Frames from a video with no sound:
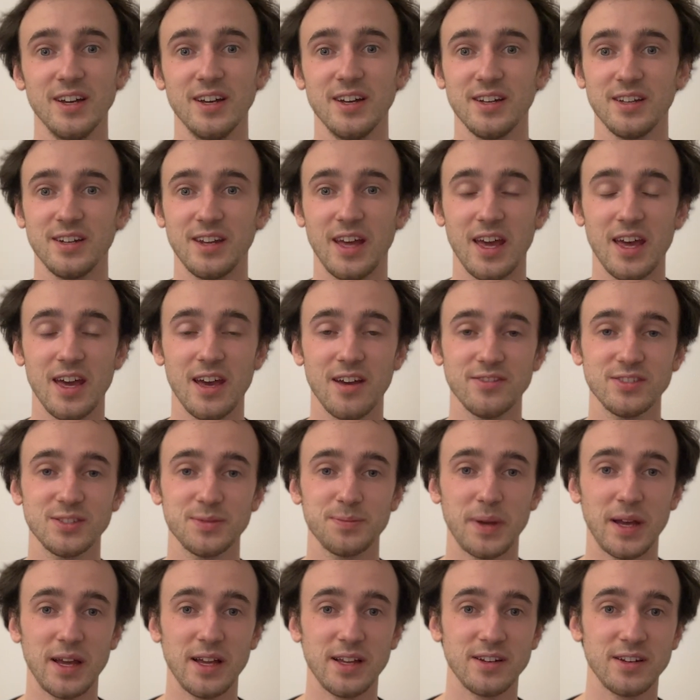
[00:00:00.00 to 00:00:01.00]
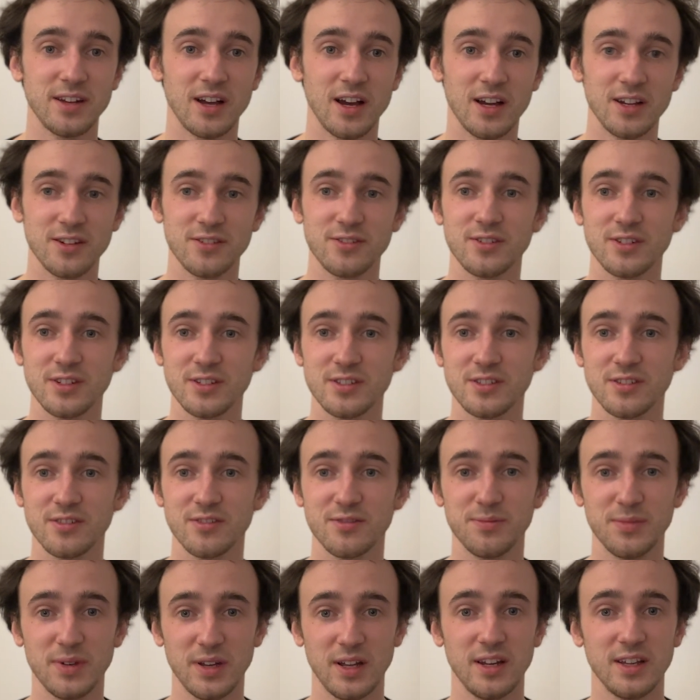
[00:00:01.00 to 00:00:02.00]
They have spent hundreds
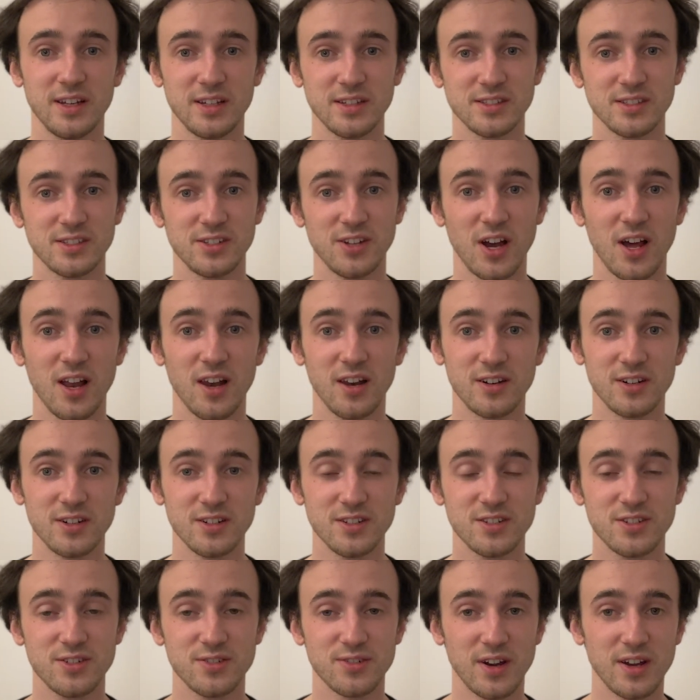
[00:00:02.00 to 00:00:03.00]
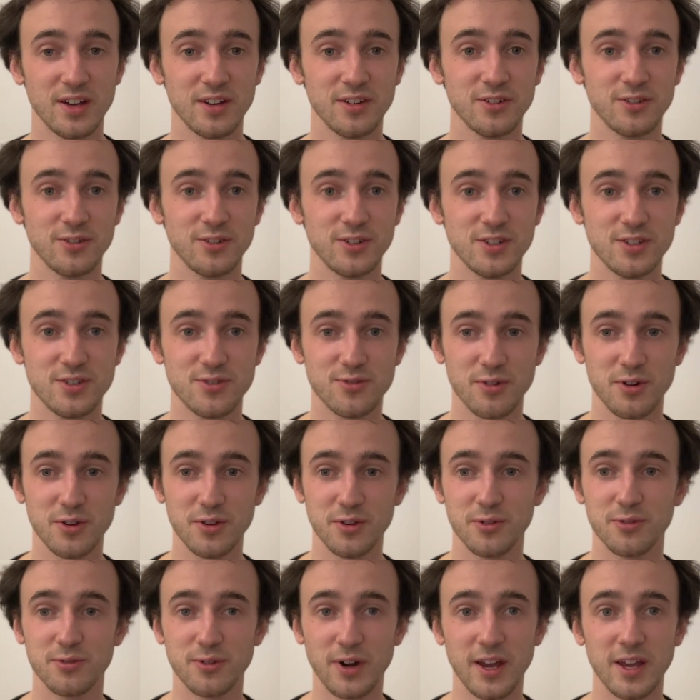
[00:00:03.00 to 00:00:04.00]
of billions of dollars trying to destroy
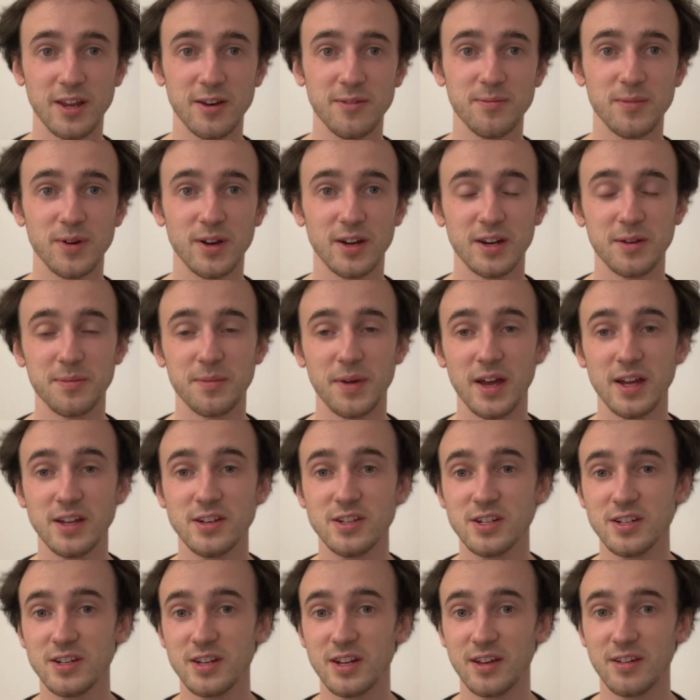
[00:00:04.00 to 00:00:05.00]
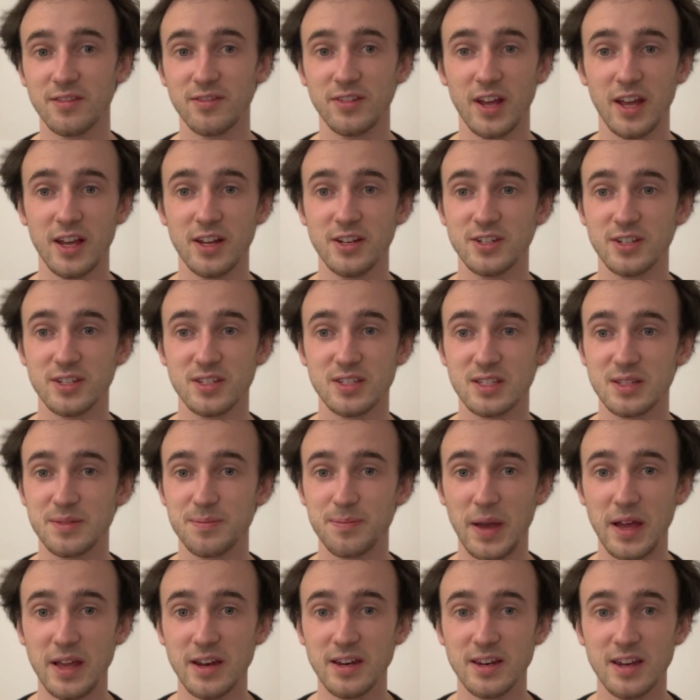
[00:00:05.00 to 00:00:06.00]
Ukraine, but imagine if they just
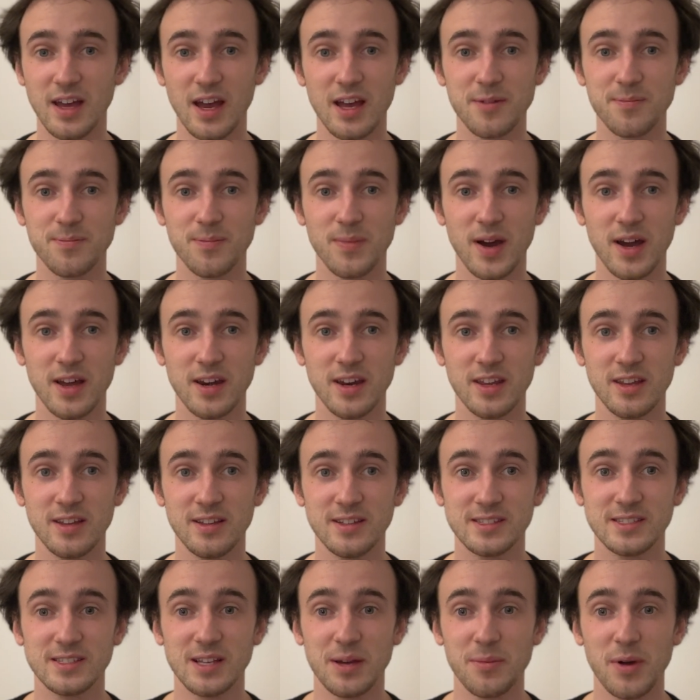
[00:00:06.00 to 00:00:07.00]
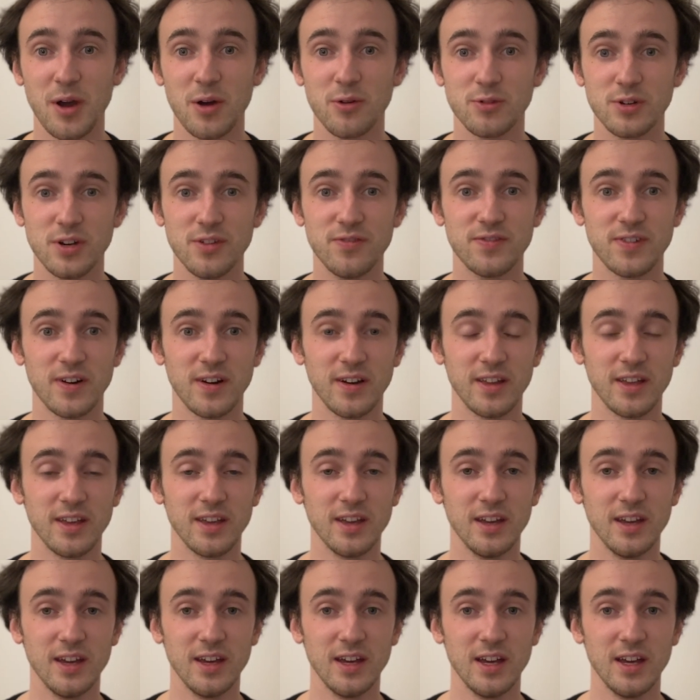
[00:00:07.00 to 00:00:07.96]
spend that money somehow differently.